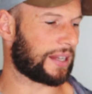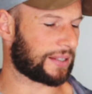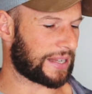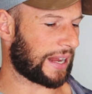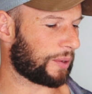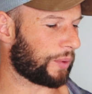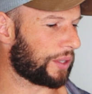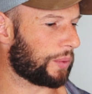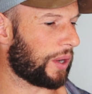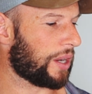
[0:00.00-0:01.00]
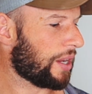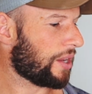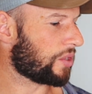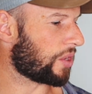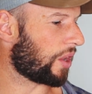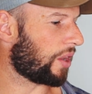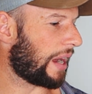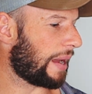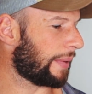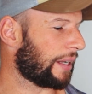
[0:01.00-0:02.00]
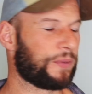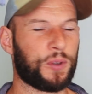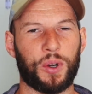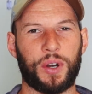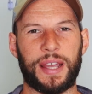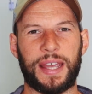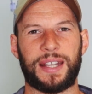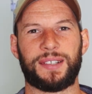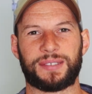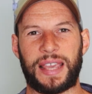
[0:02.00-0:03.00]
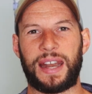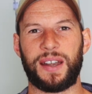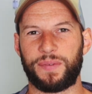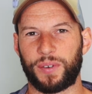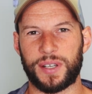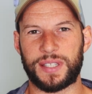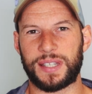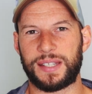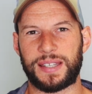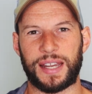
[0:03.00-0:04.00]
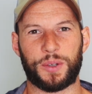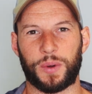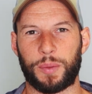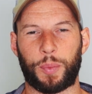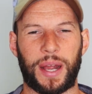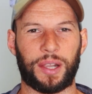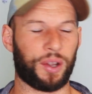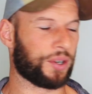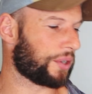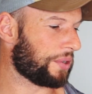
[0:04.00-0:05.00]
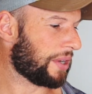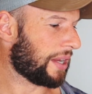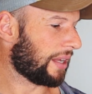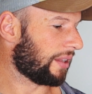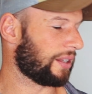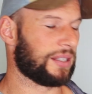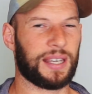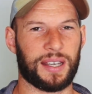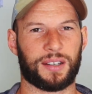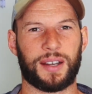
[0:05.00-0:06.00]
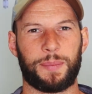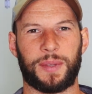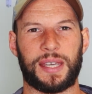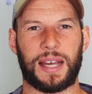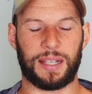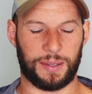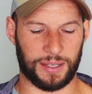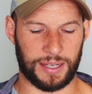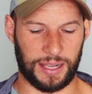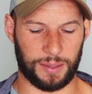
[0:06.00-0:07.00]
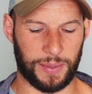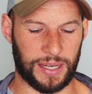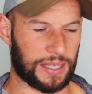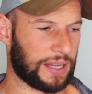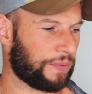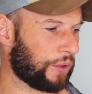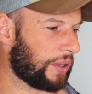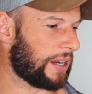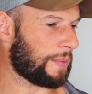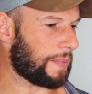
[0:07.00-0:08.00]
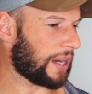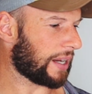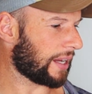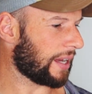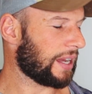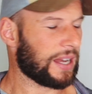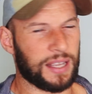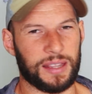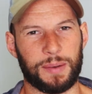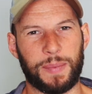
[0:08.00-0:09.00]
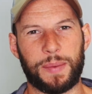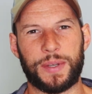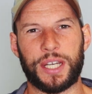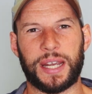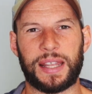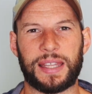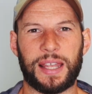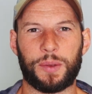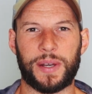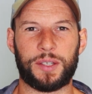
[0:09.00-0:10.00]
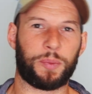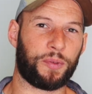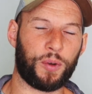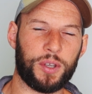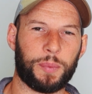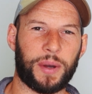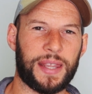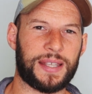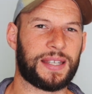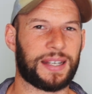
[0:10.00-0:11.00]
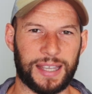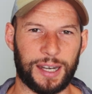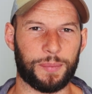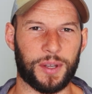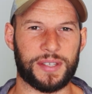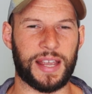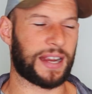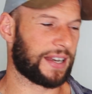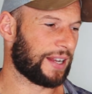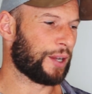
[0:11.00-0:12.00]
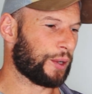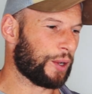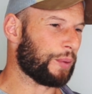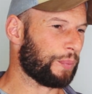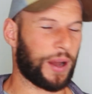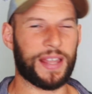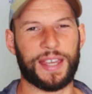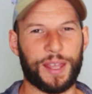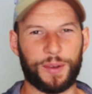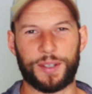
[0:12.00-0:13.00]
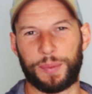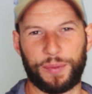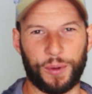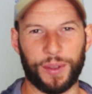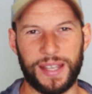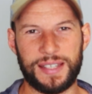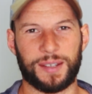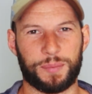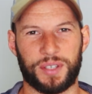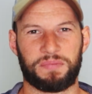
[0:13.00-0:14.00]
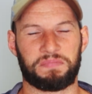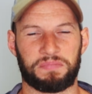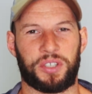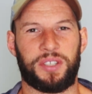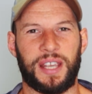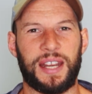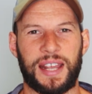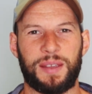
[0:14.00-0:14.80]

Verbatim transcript: exactly what you want. So, I mean, if you're in Canada, for instance, and you want to buy local, then yeah, grab the Kala Mini. If you're in America, then maybe check out the other ones before you buy this. And again, I'm not saying buy the other ones before this. I'm just saying,